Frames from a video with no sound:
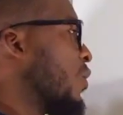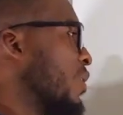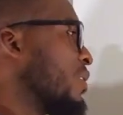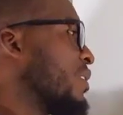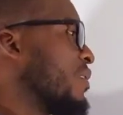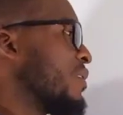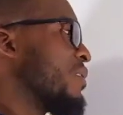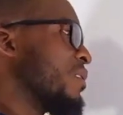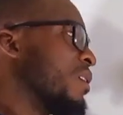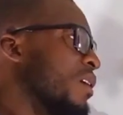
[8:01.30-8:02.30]
All
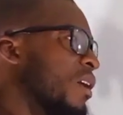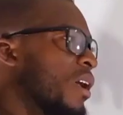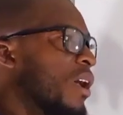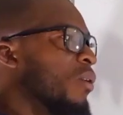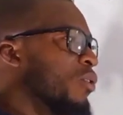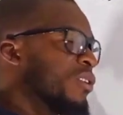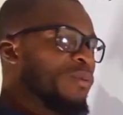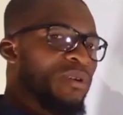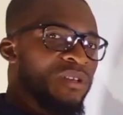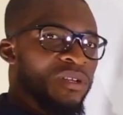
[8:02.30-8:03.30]
these are
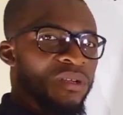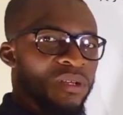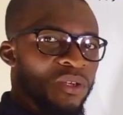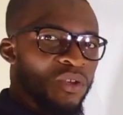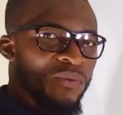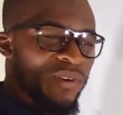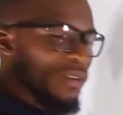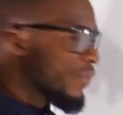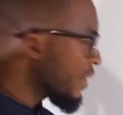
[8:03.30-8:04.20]
corresponding equivalent